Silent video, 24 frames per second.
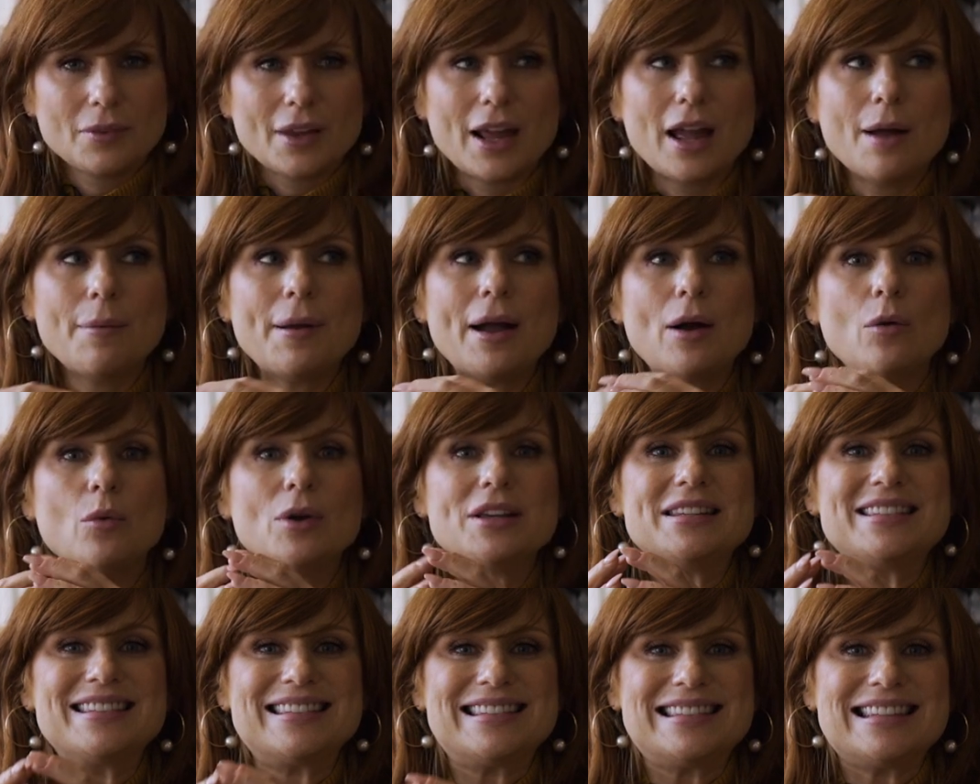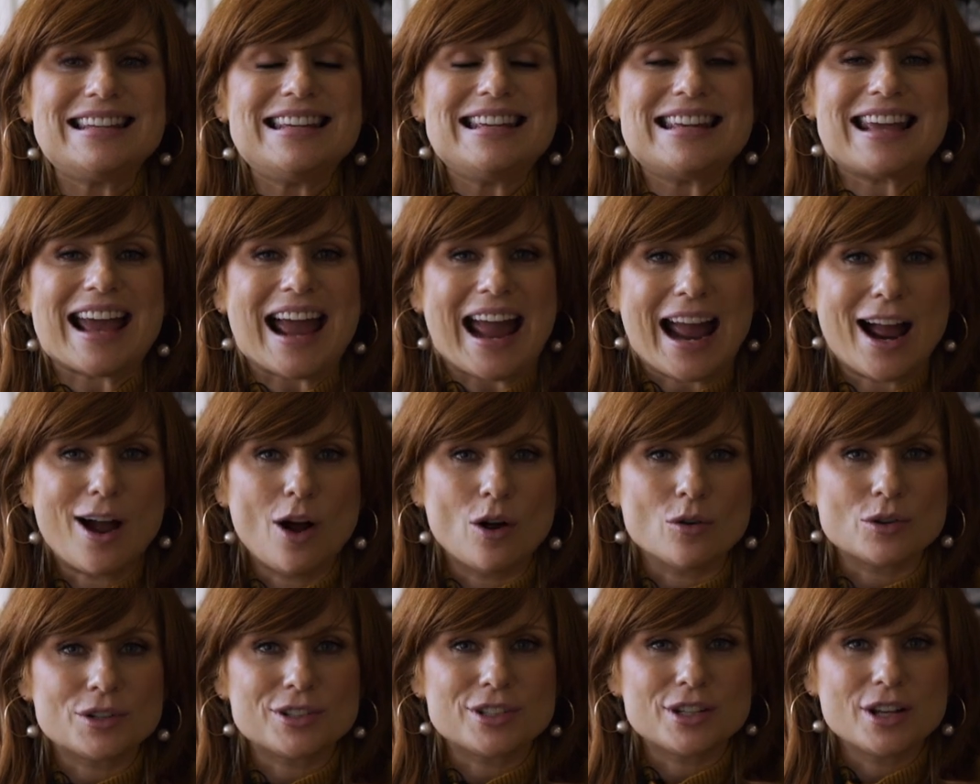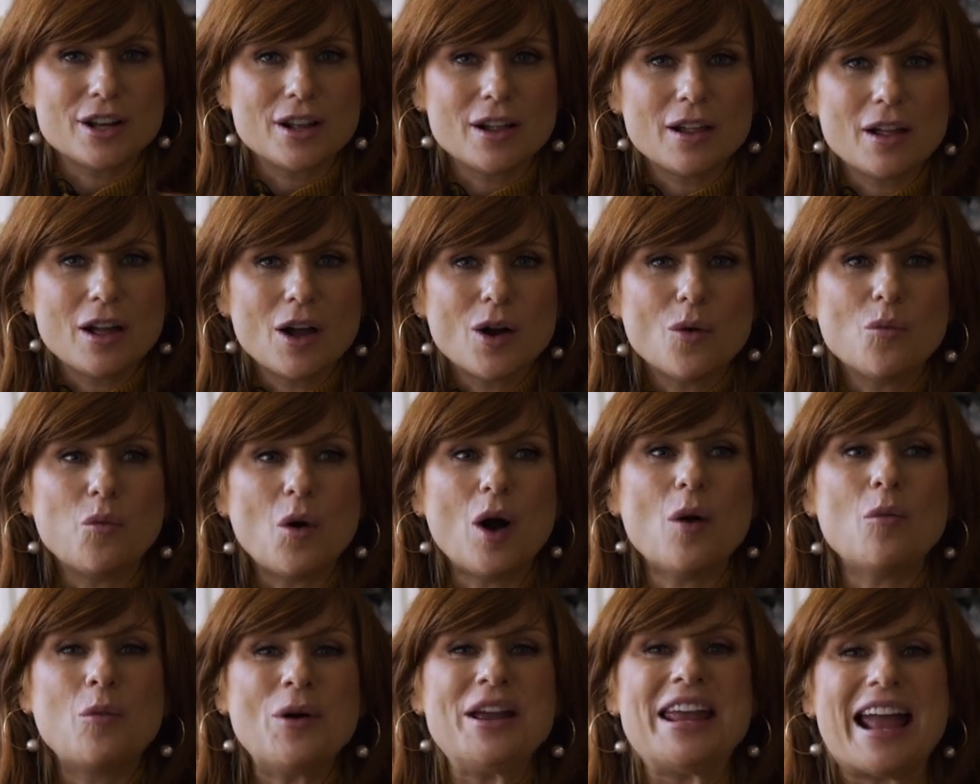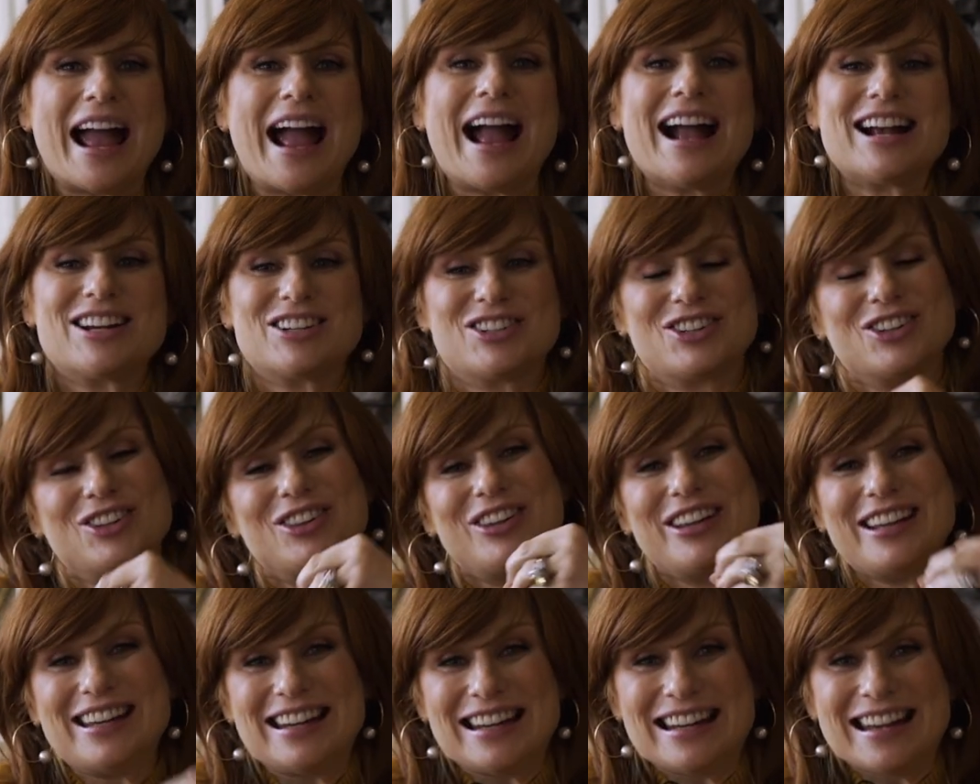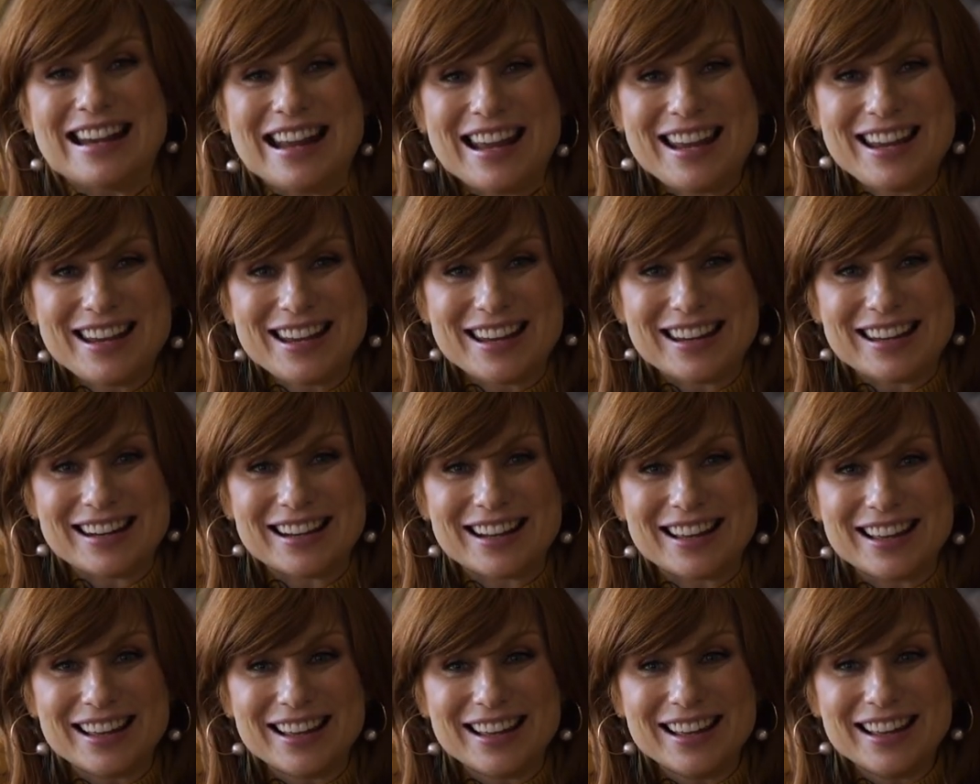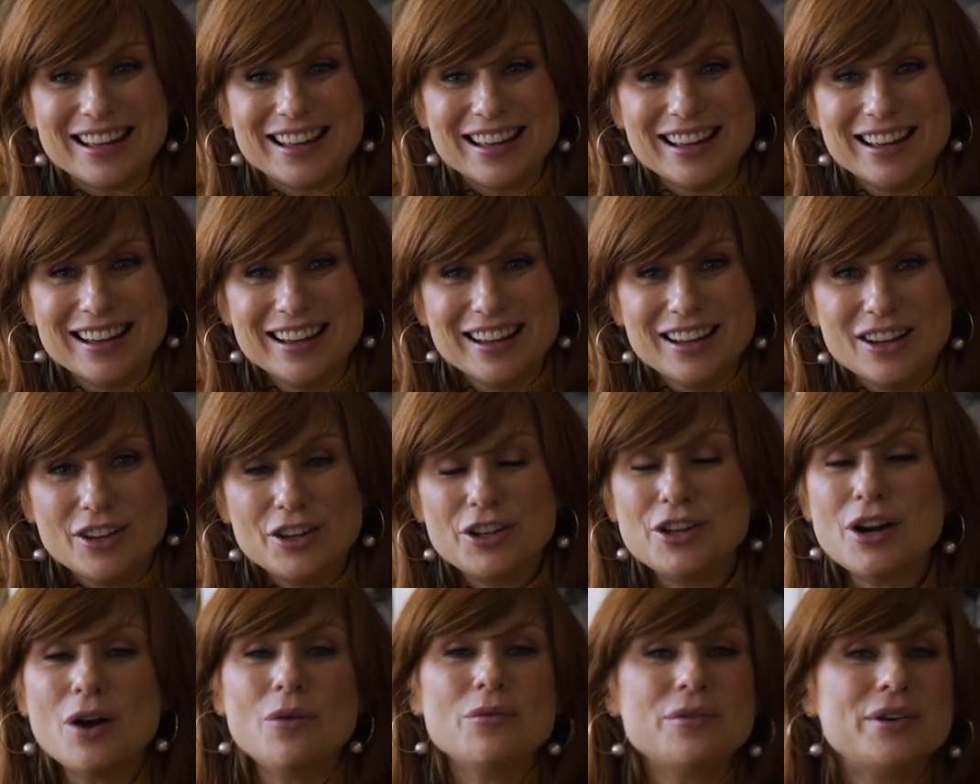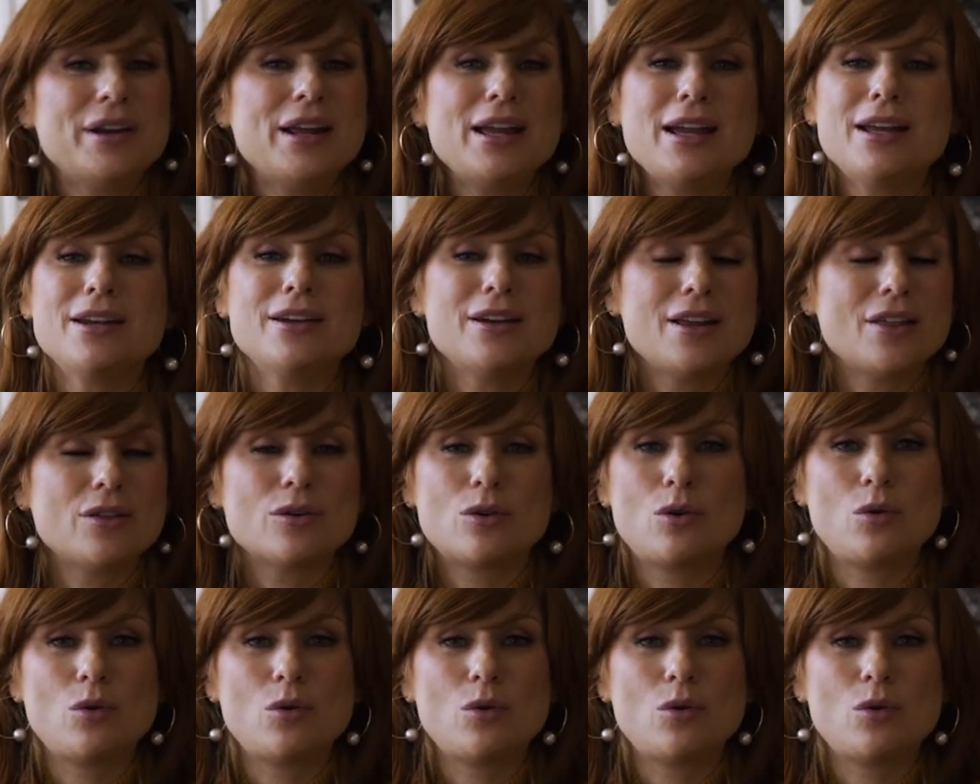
how about we seek out what we actually need? You don't need another